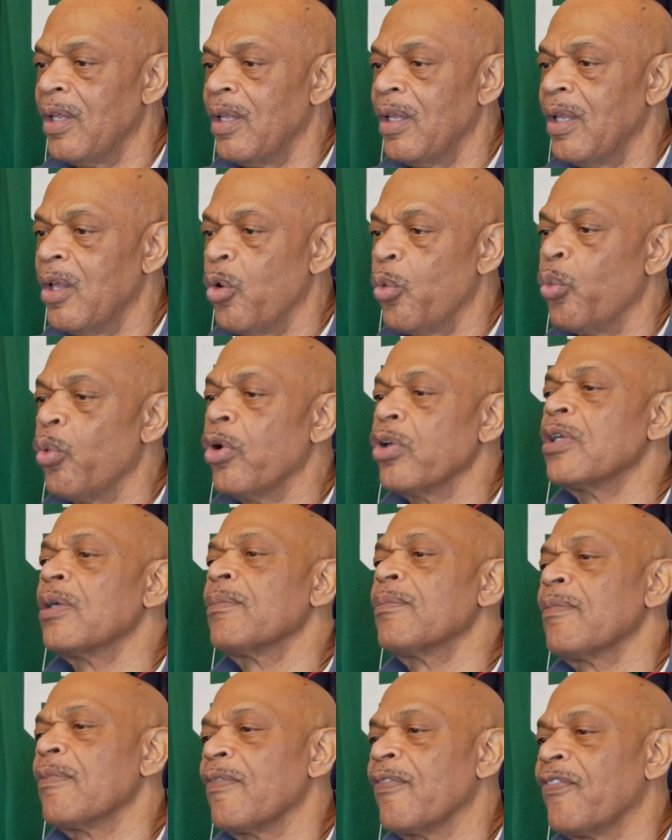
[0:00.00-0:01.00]
William
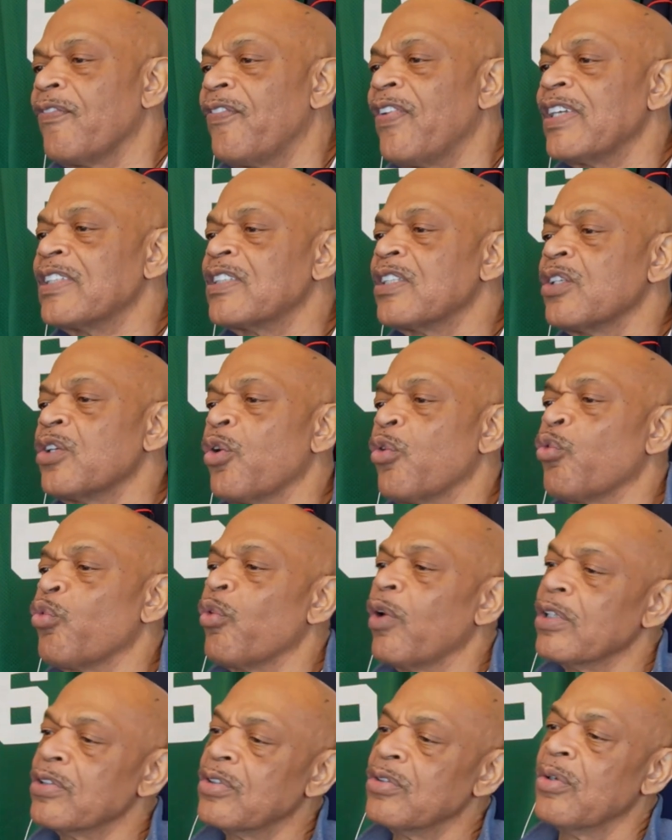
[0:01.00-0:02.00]
Fenton
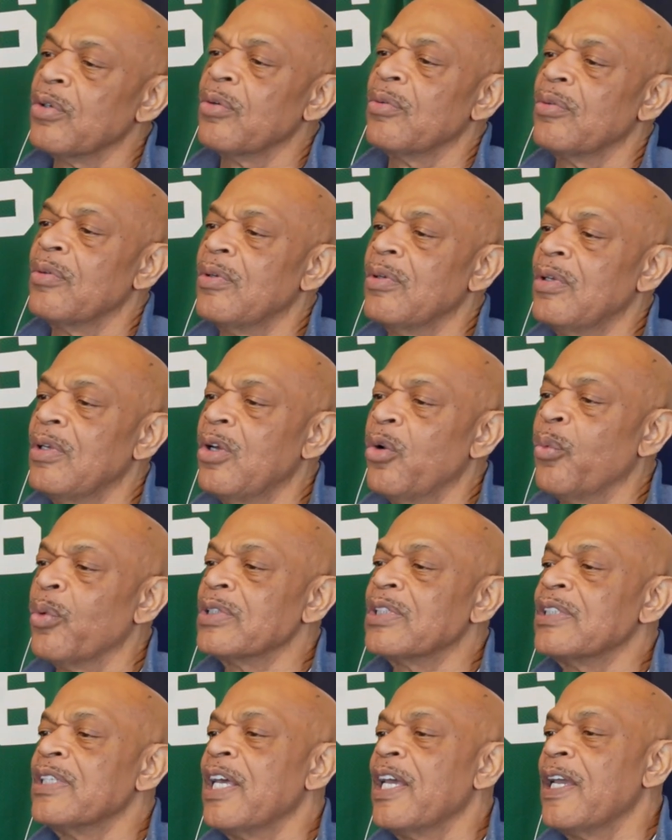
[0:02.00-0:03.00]
Russell was
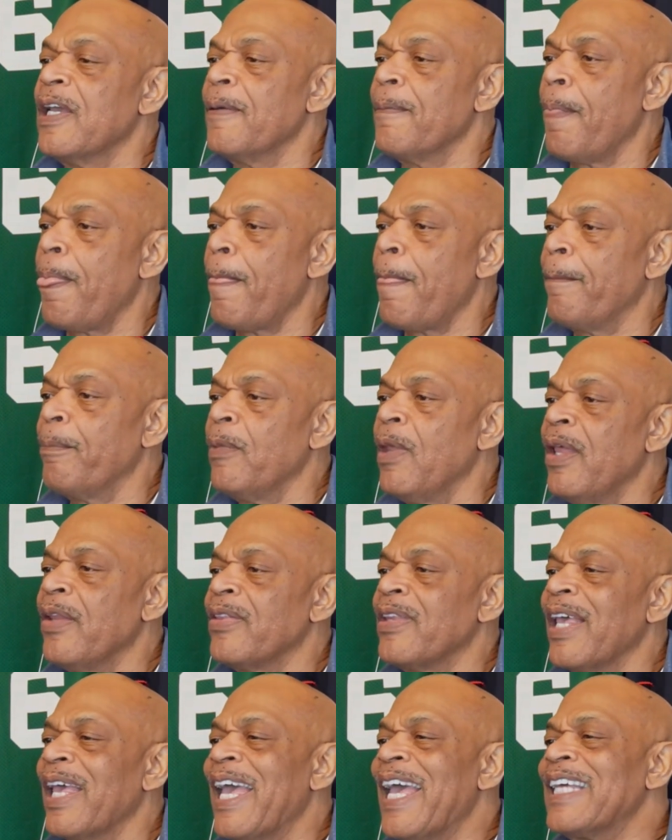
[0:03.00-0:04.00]
named
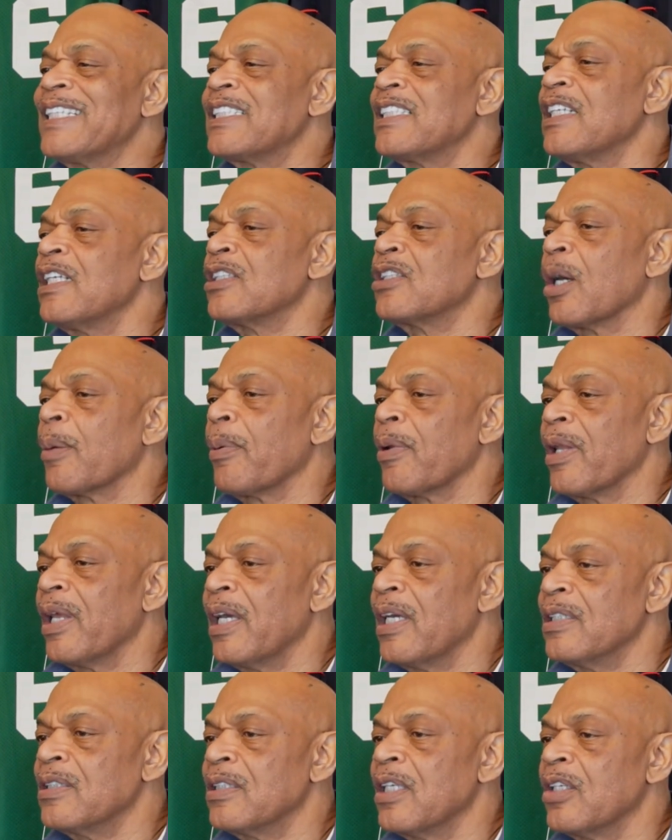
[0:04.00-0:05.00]
the
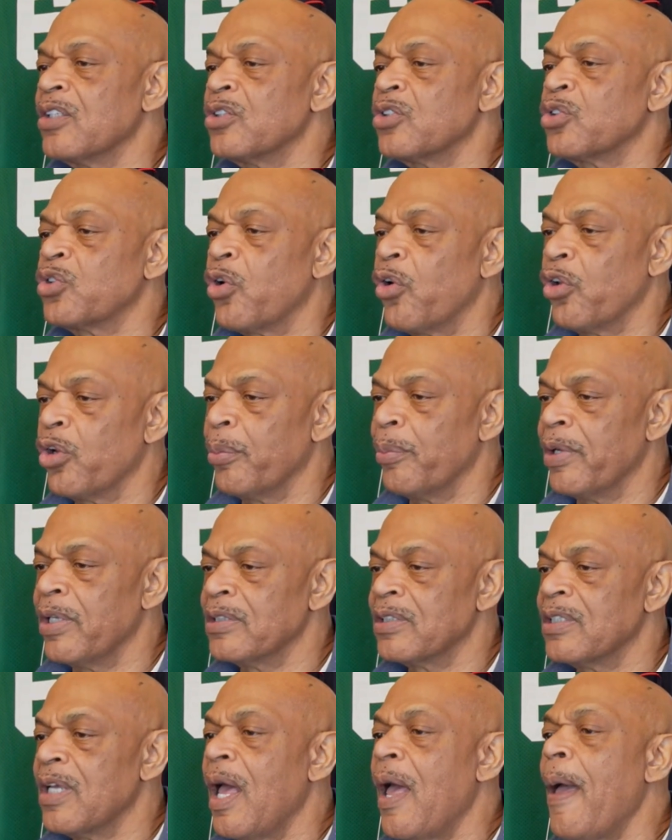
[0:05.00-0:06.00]
NCAA's tournament's
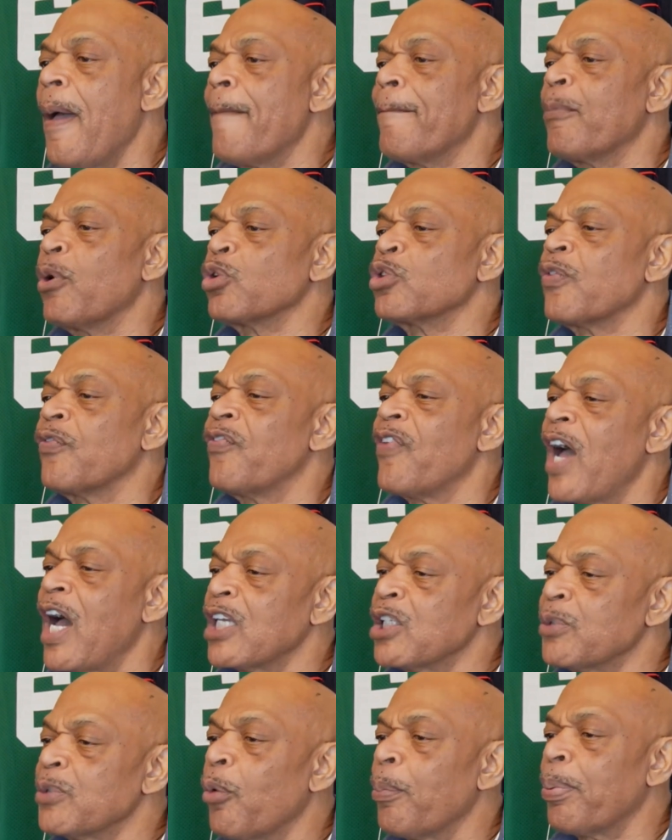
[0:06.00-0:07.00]
most
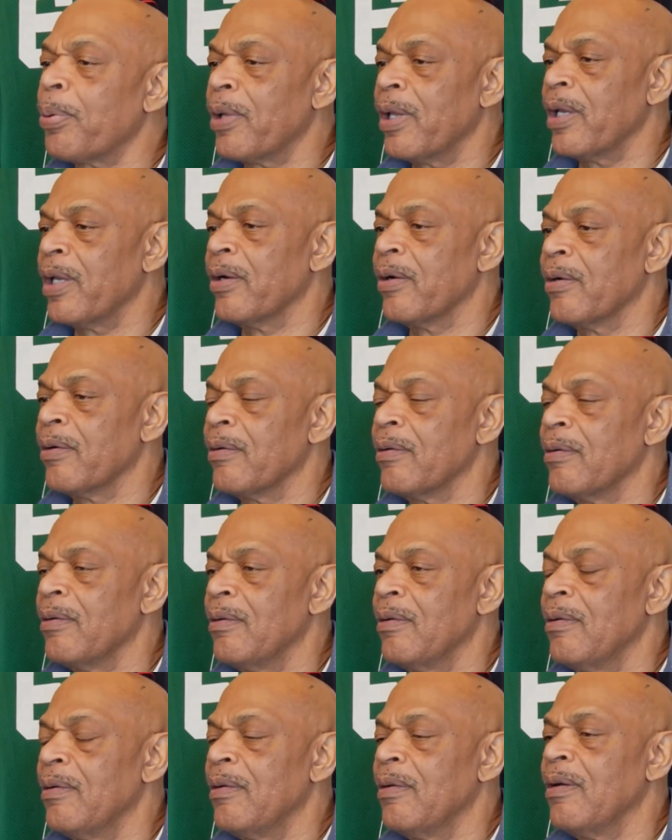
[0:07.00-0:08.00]
valuable player
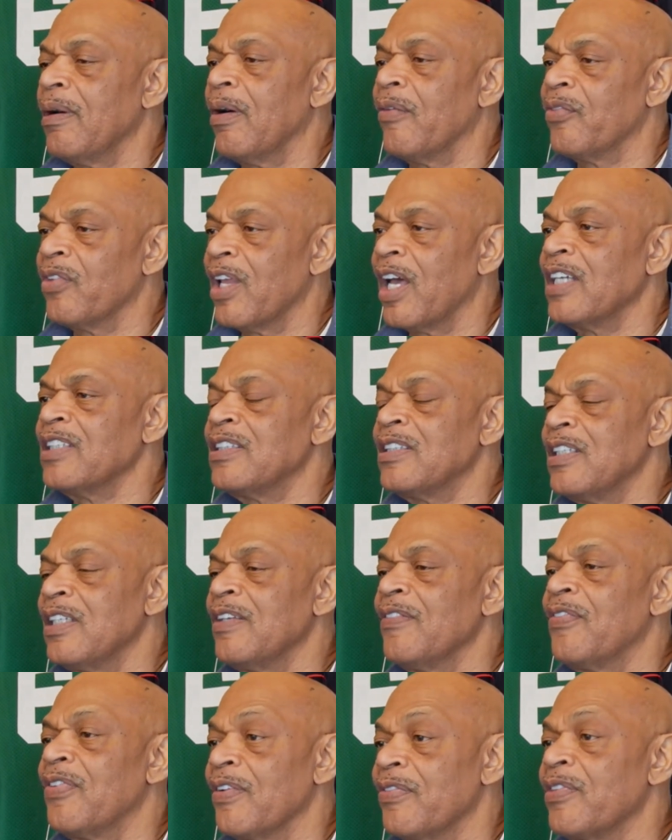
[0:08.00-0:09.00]
of
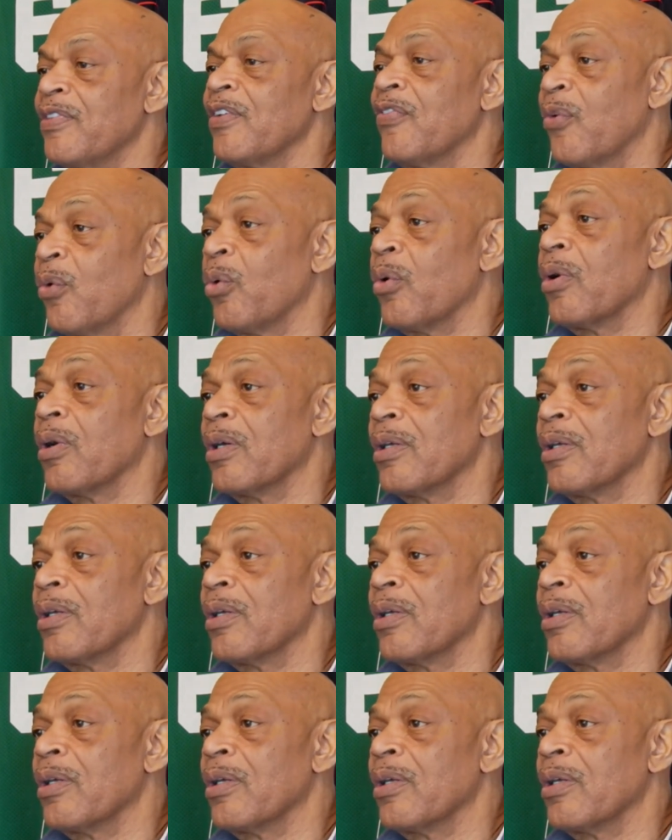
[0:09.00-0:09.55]
1954.